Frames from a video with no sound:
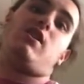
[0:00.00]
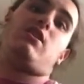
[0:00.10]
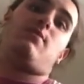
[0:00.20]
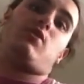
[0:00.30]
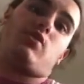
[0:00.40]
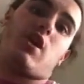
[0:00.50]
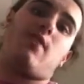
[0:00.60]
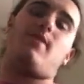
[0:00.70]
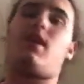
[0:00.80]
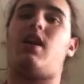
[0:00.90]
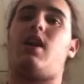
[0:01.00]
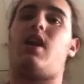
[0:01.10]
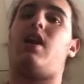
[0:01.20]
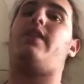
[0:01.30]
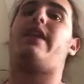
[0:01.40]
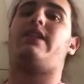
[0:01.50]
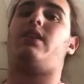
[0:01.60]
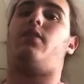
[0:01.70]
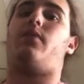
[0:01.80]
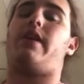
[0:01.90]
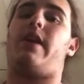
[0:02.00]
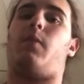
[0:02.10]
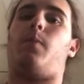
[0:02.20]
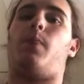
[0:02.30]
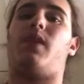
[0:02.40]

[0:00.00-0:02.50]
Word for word: and subscribe. And that's all for now.